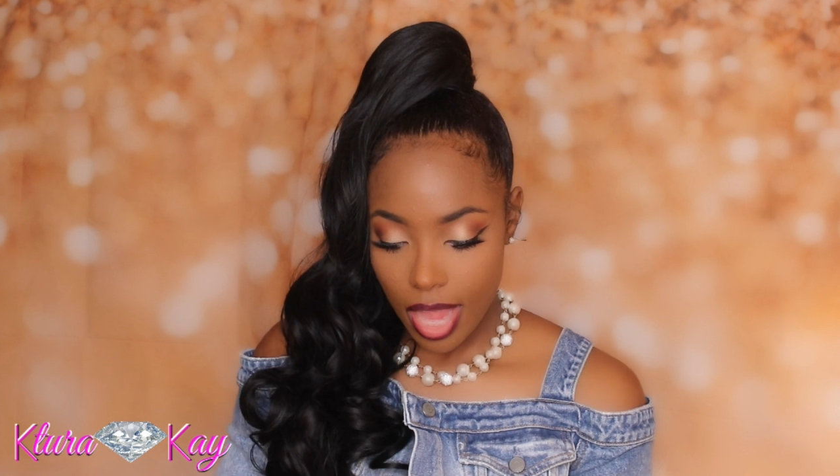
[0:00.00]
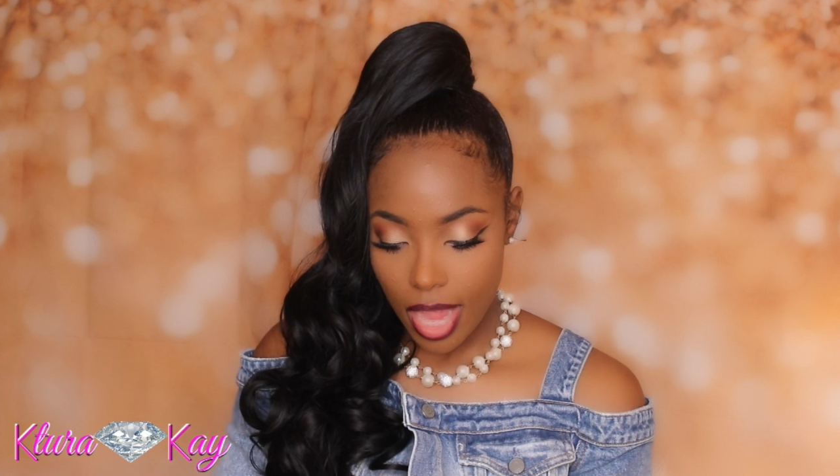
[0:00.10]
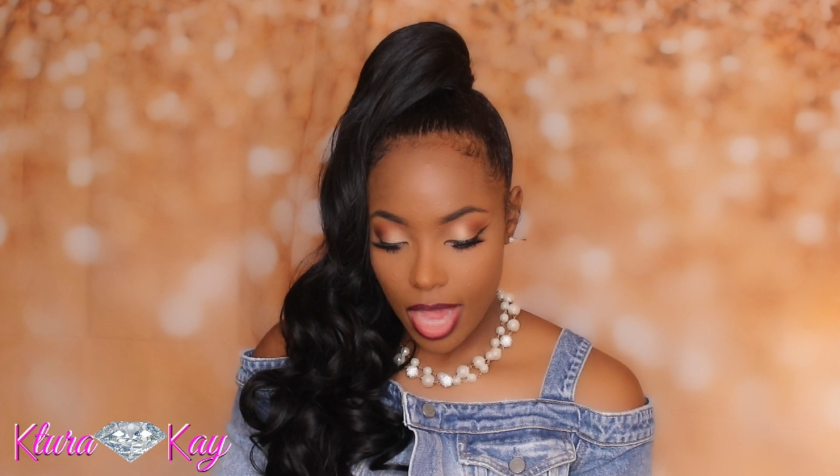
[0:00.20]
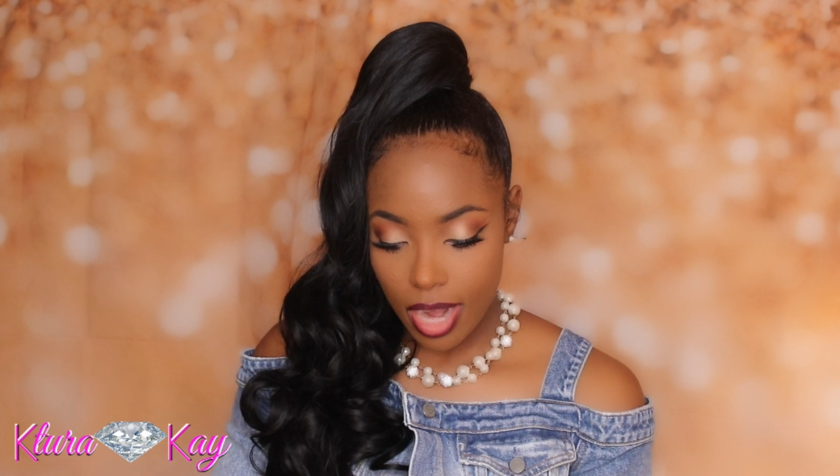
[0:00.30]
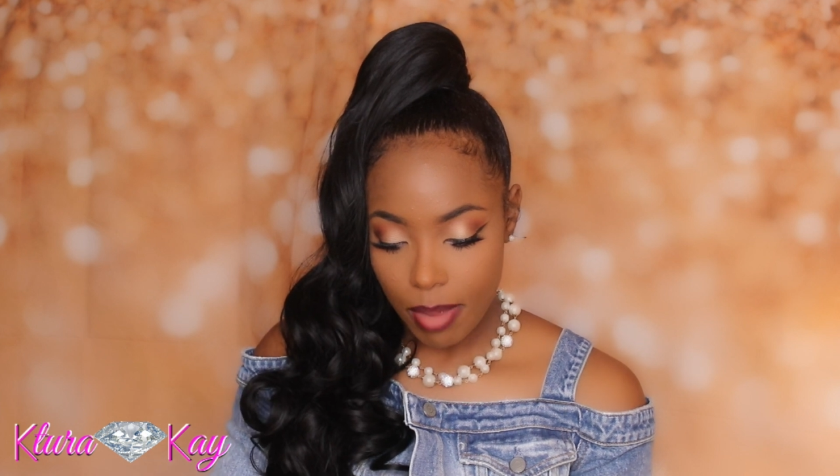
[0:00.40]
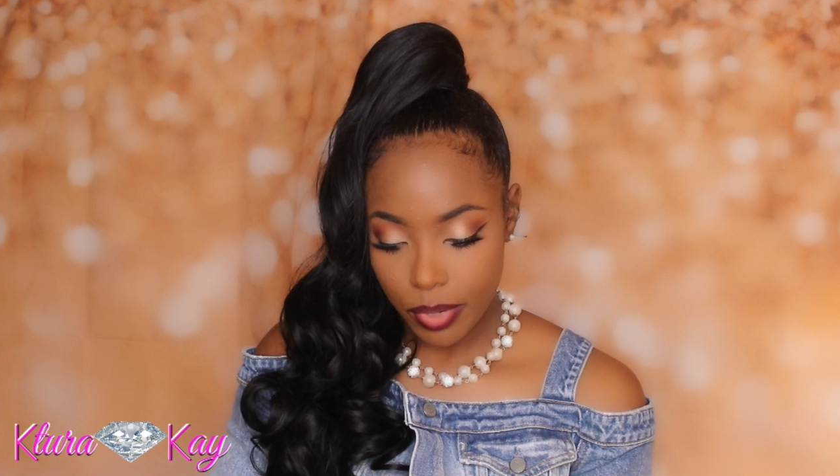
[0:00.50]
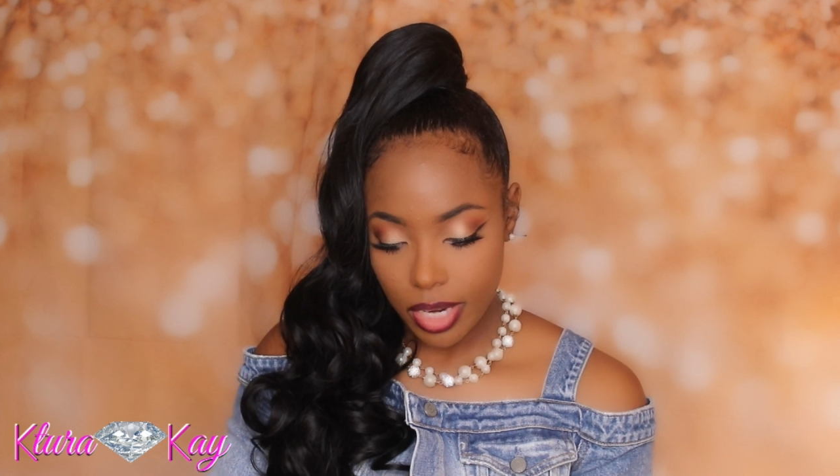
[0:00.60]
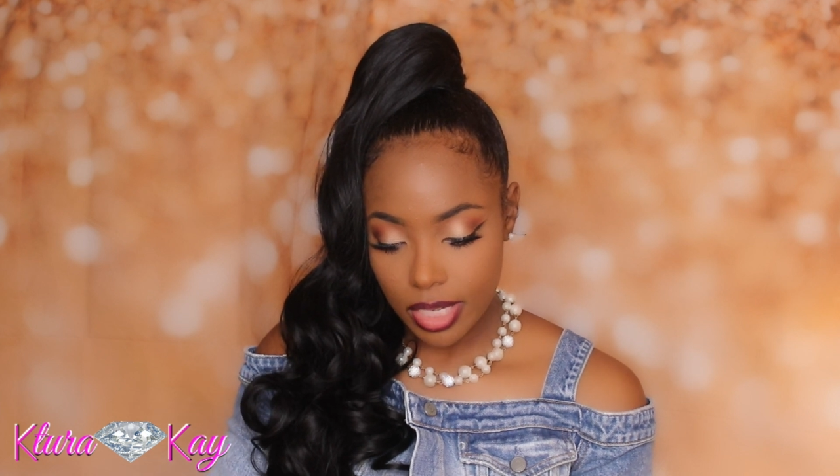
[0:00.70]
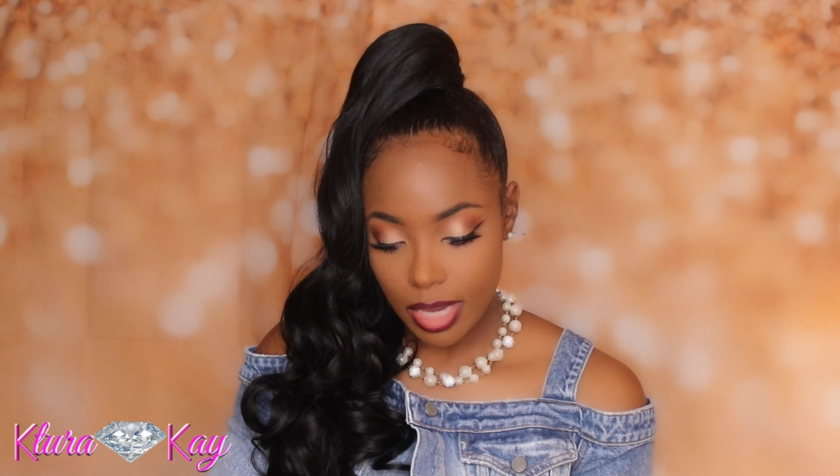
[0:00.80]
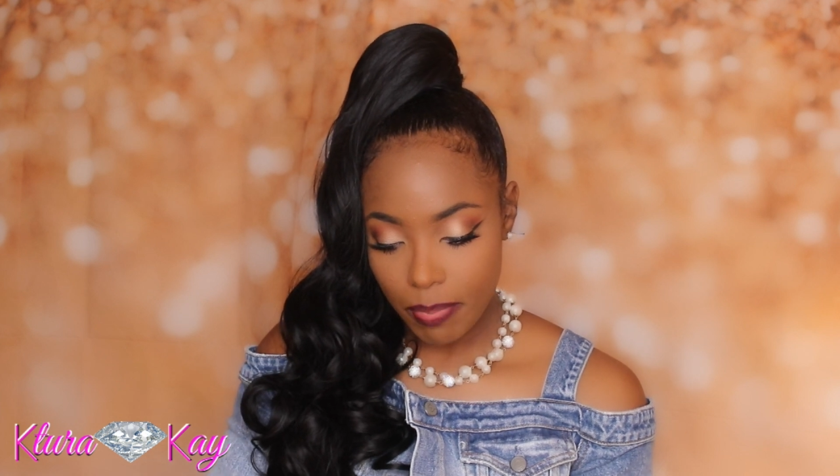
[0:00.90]
and I'm
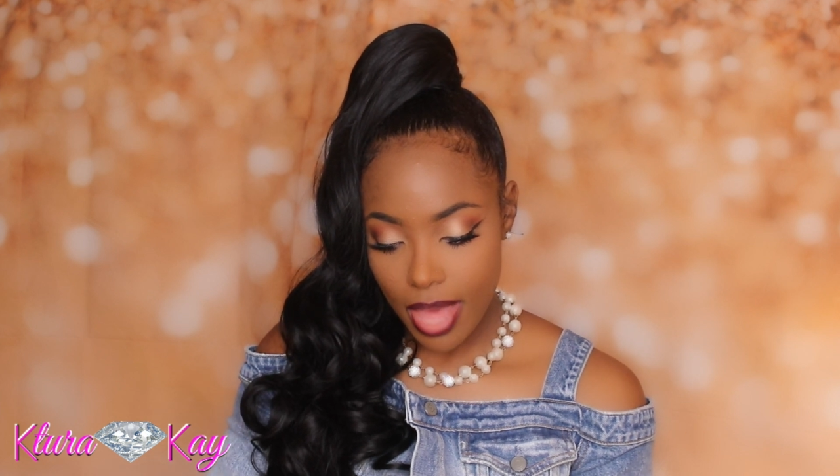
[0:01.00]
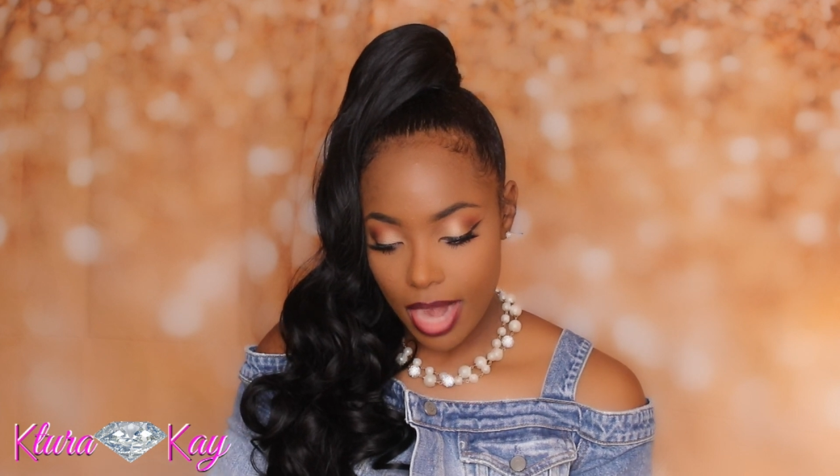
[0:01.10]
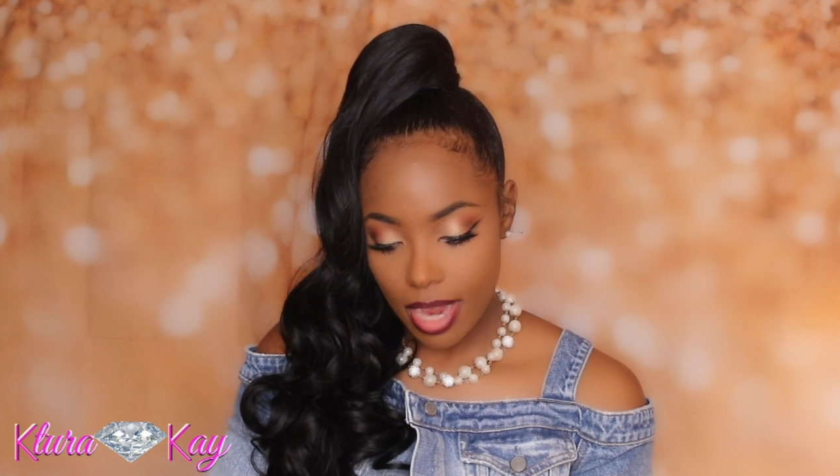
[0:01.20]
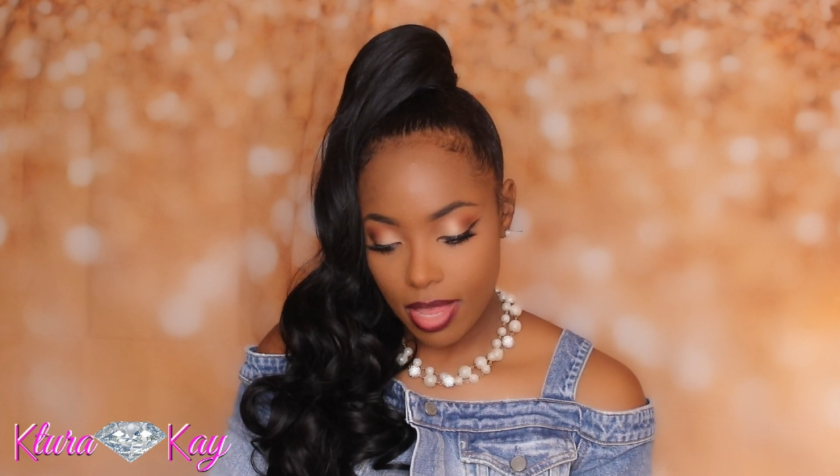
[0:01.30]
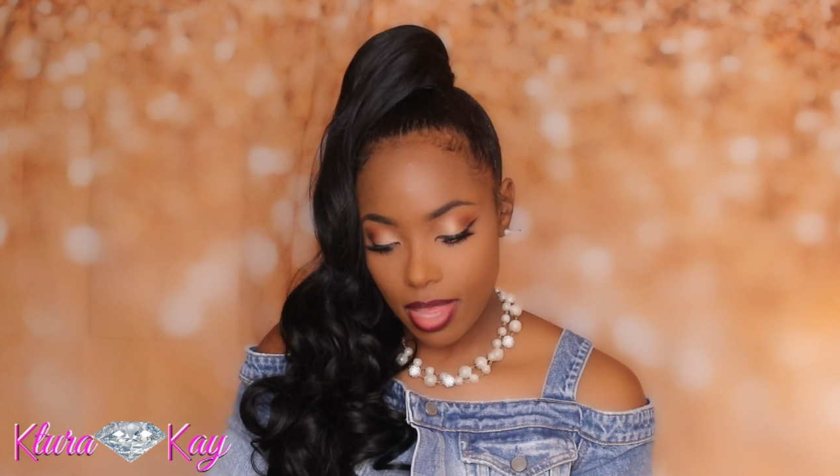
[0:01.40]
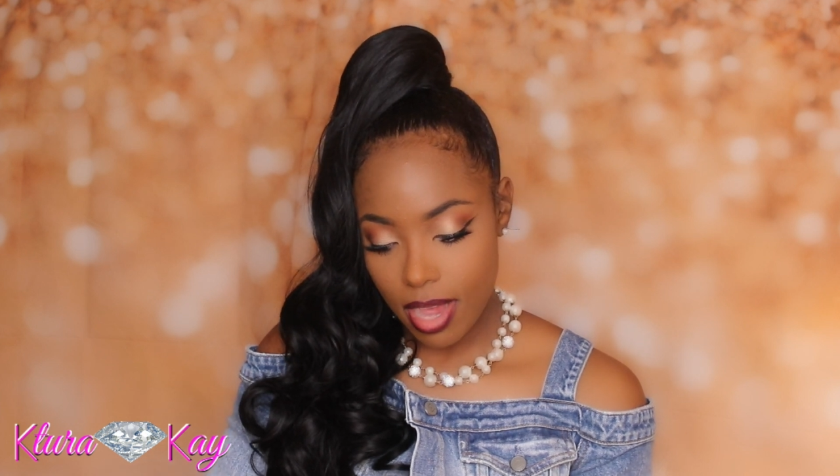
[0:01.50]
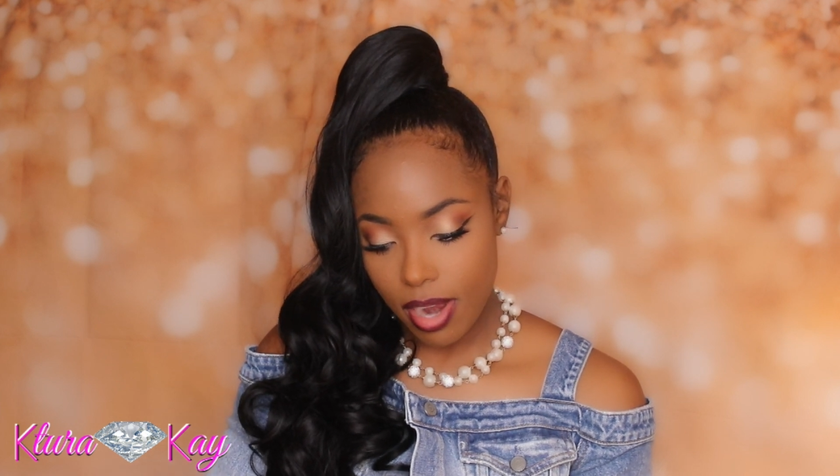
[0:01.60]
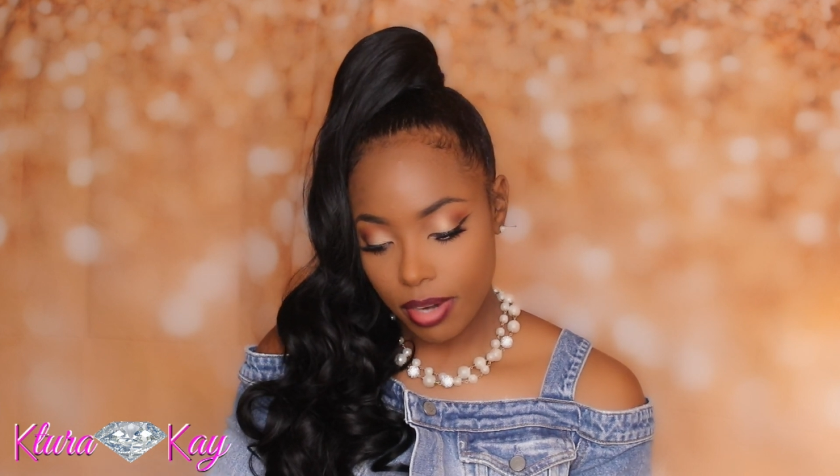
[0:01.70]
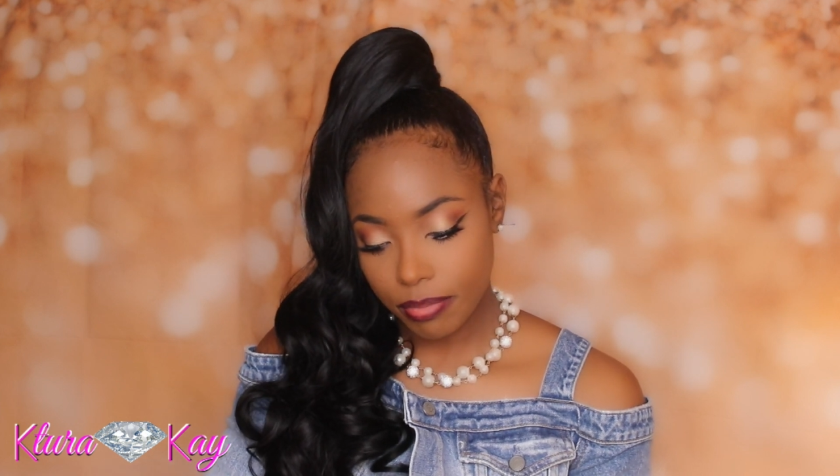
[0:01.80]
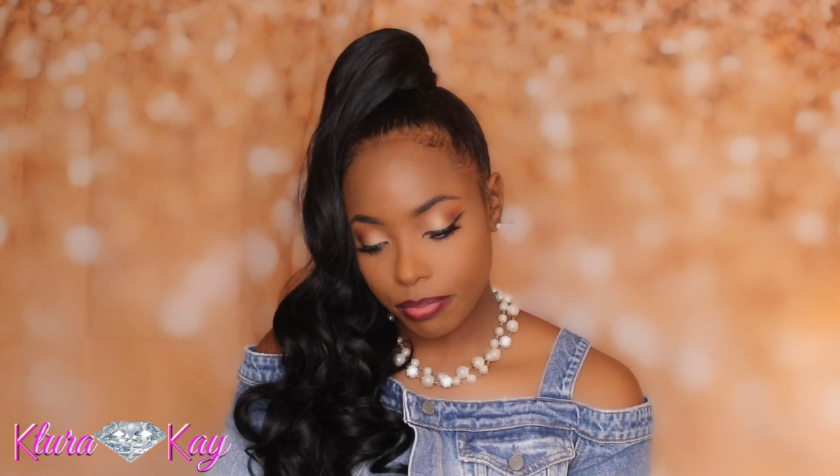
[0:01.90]
gonna dip that in
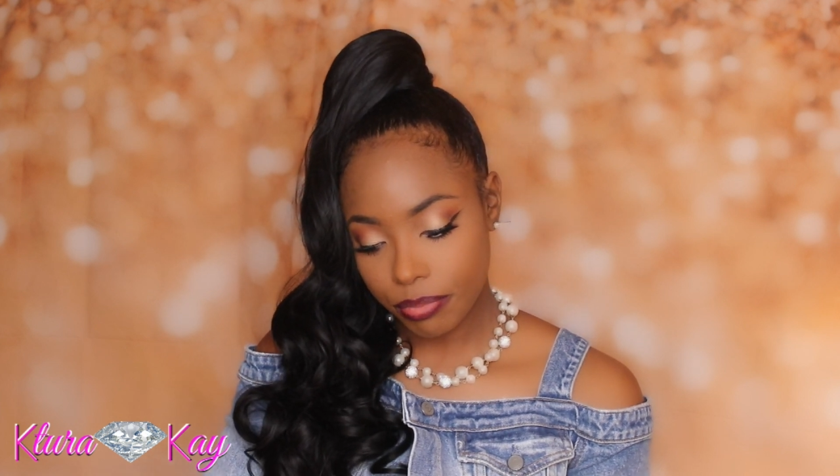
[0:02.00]
there